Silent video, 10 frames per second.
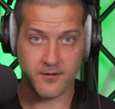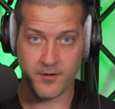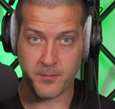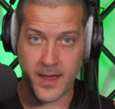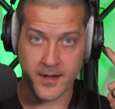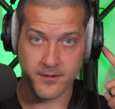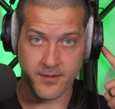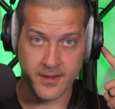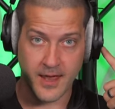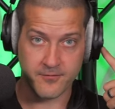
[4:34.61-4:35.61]
If I pan to
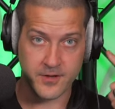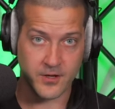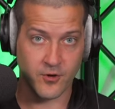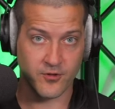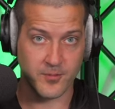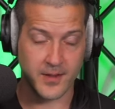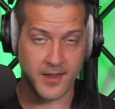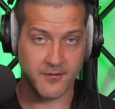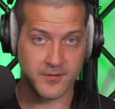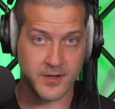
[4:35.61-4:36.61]
the left, it goes to my
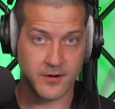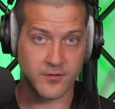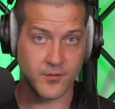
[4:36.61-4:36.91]
left ear.